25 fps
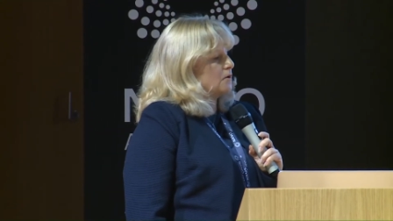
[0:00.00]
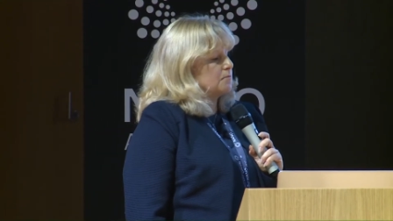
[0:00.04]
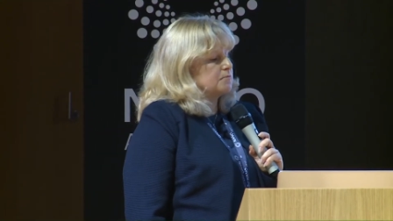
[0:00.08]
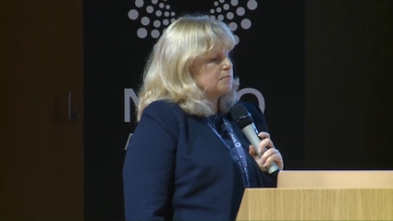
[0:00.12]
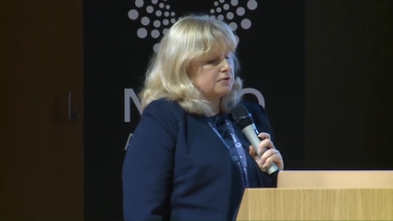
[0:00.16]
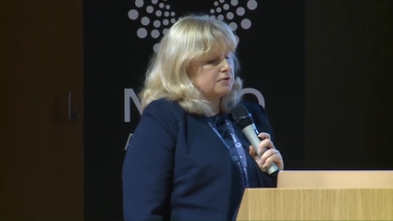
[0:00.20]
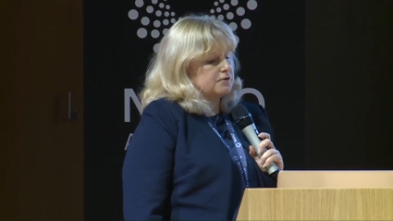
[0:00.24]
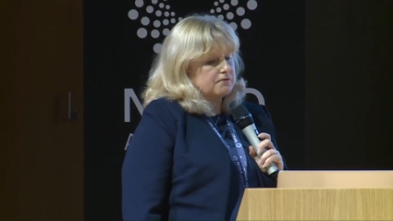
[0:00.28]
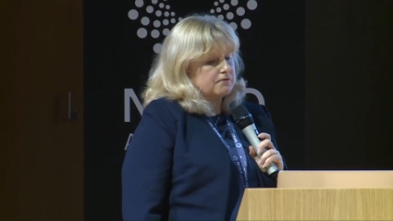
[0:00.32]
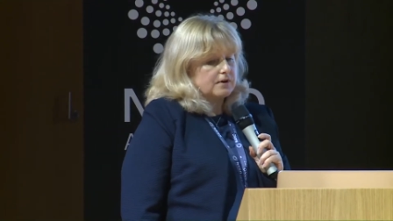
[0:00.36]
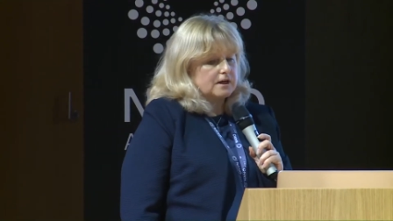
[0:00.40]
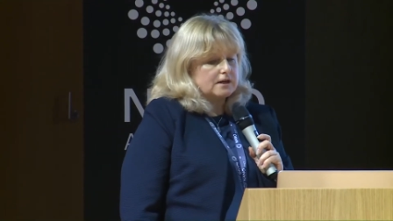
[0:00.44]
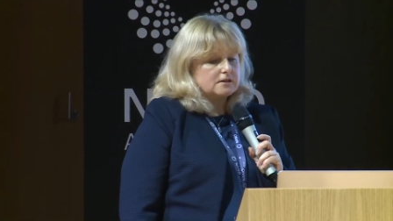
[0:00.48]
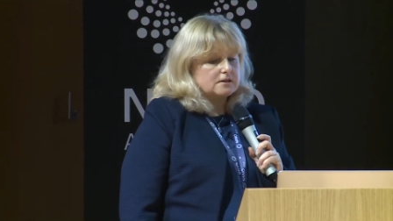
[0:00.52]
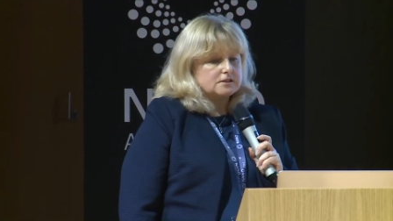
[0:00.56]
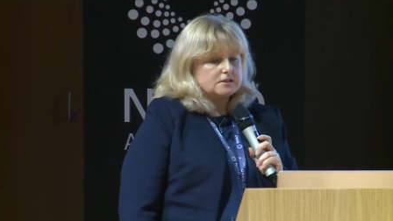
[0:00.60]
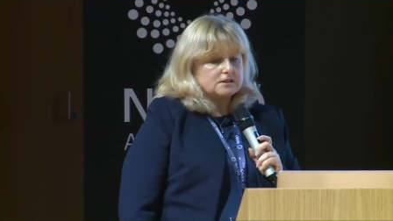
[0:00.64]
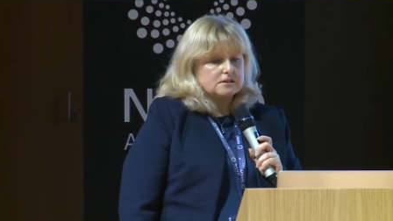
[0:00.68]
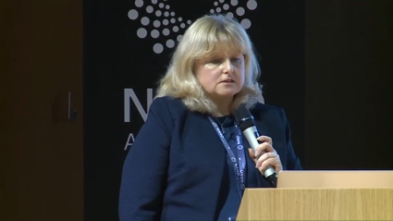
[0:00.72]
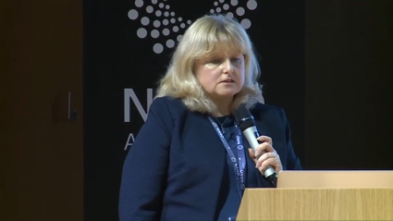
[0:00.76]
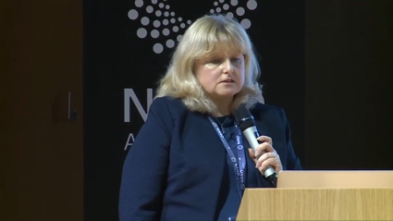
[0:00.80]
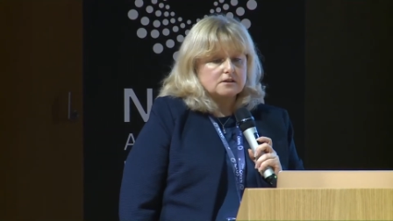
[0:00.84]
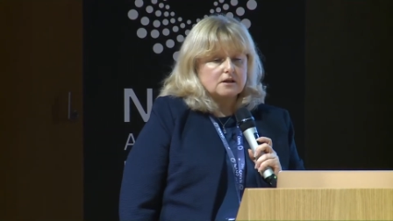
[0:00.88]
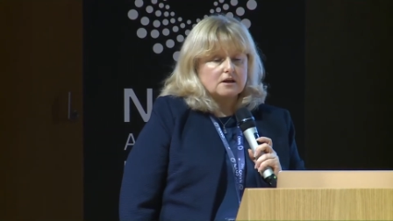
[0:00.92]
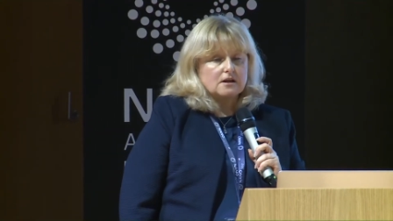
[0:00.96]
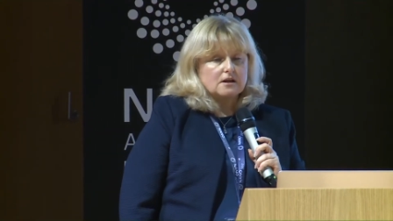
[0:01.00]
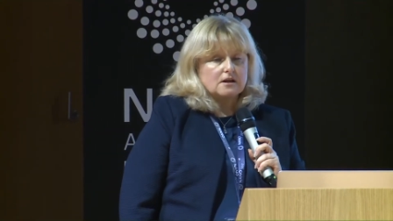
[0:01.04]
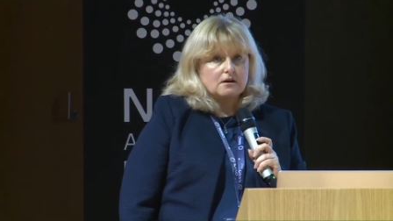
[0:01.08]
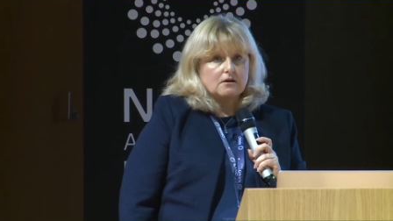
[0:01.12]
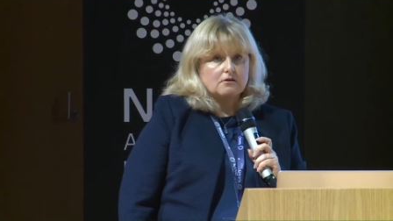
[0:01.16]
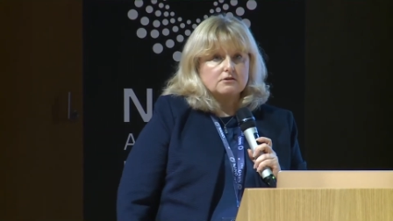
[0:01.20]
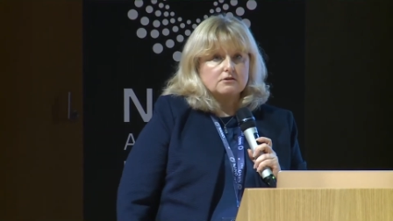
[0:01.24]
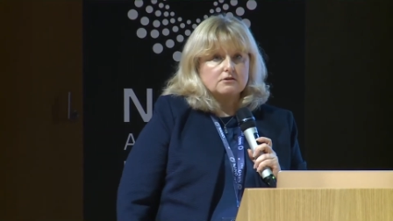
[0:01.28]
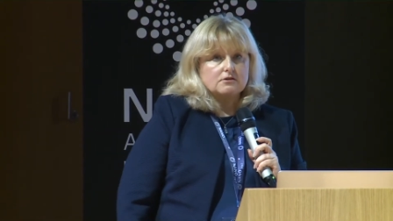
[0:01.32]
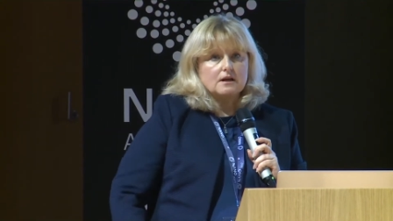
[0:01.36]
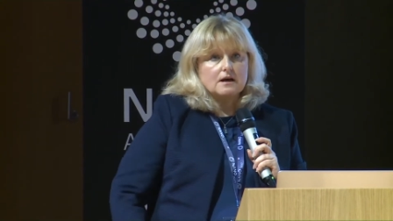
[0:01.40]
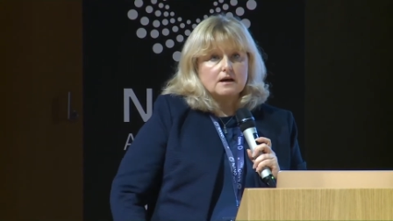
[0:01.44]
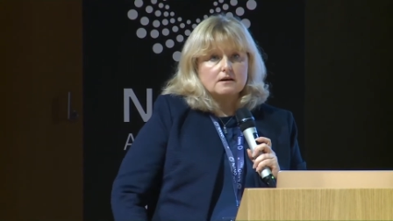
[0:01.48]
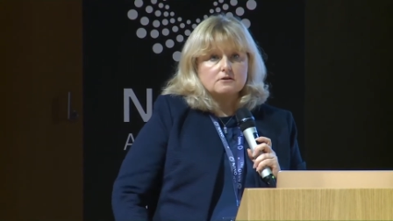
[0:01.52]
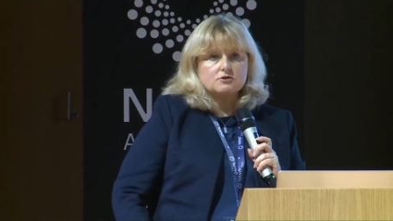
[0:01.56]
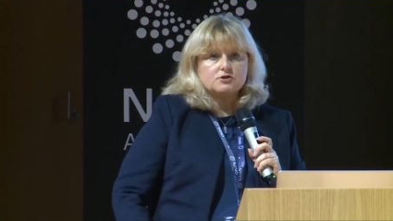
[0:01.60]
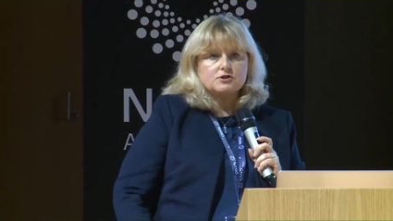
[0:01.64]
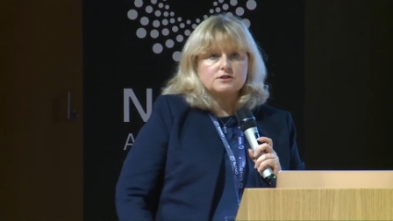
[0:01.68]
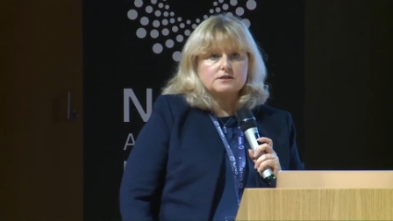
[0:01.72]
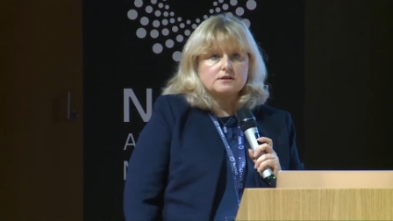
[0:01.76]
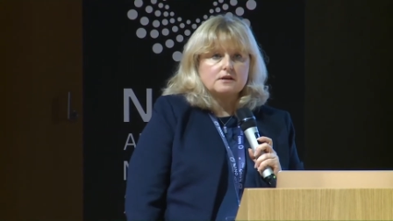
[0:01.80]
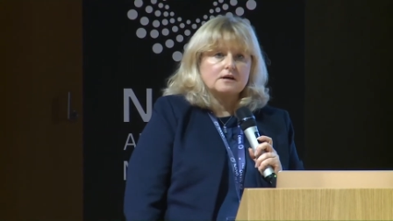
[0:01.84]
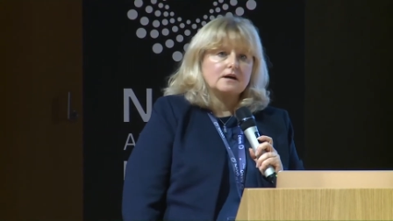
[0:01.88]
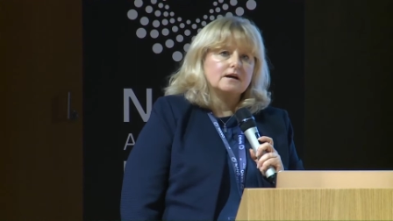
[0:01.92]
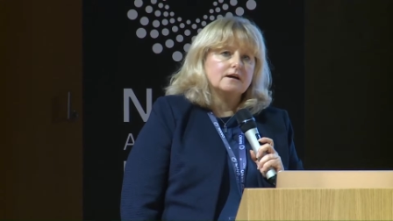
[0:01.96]
doped veils a, on a
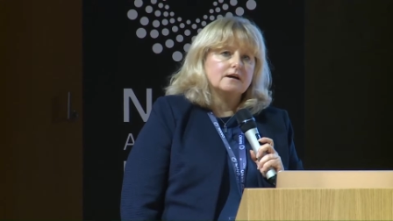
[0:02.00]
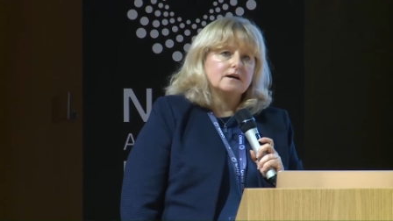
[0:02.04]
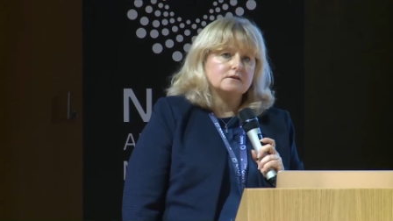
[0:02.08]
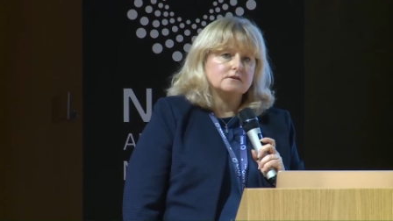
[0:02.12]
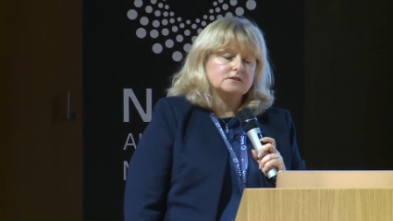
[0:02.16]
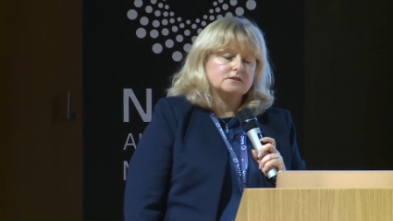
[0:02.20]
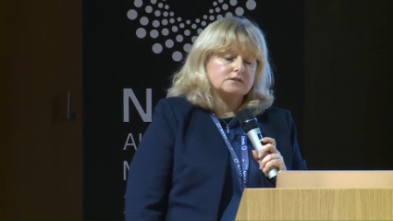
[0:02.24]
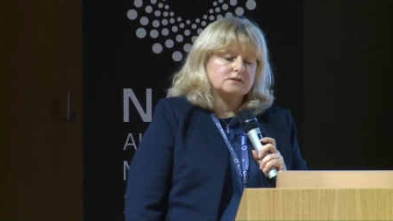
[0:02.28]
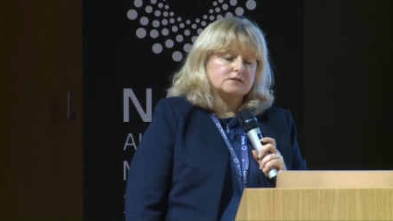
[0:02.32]
large scale.